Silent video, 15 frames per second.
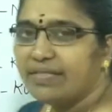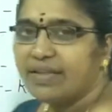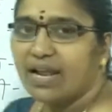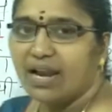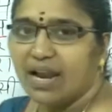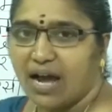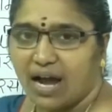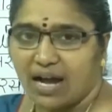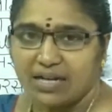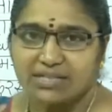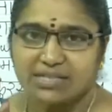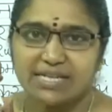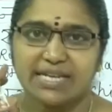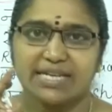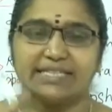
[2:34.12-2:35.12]
the
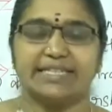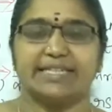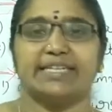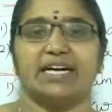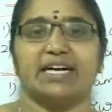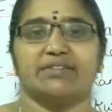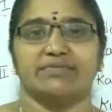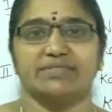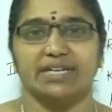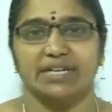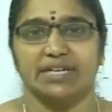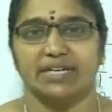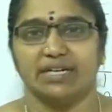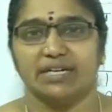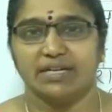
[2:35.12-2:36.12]
last letter of
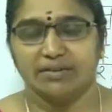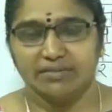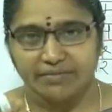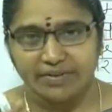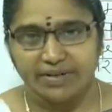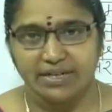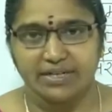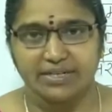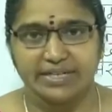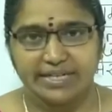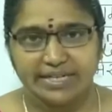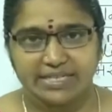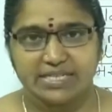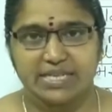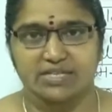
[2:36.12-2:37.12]
the word
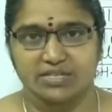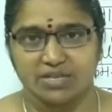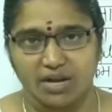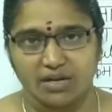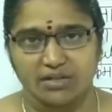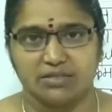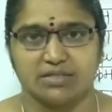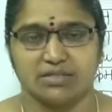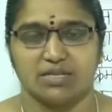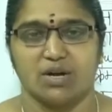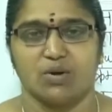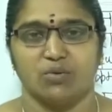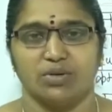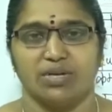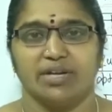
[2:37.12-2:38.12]
is a short
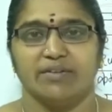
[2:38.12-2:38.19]
sound,